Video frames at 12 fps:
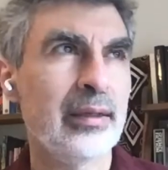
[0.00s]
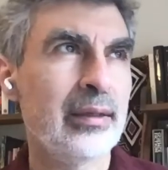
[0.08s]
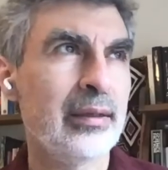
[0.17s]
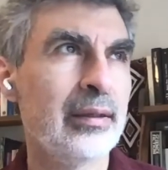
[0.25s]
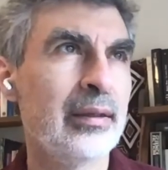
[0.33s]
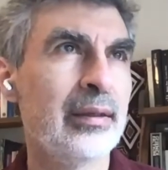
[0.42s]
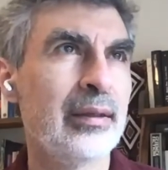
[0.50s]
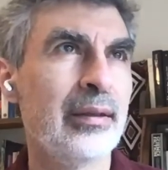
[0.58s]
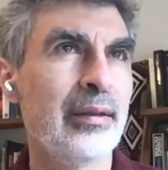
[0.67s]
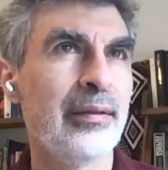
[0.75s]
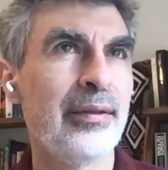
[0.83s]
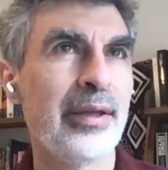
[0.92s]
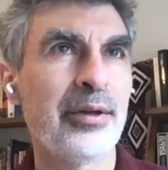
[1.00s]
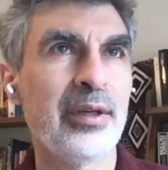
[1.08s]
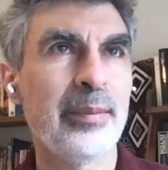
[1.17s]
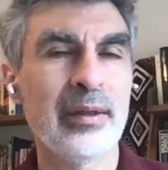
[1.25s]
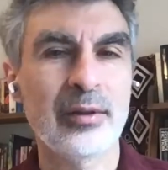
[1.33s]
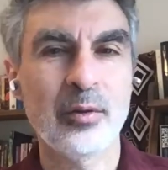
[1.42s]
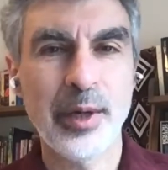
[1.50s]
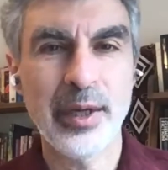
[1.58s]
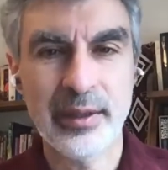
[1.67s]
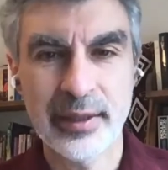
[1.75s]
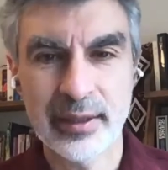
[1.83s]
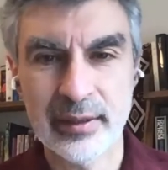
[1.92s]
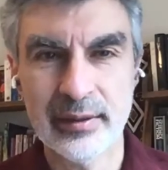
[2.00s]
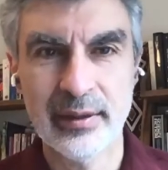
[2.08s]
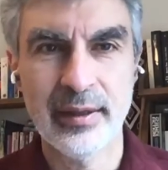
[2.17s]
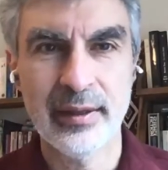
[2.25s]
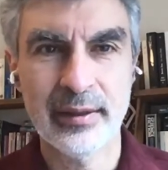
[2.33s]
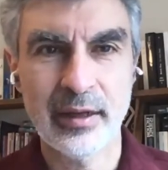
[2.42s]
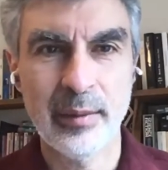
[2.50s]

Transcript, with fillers: uh, theory about Corellia uh,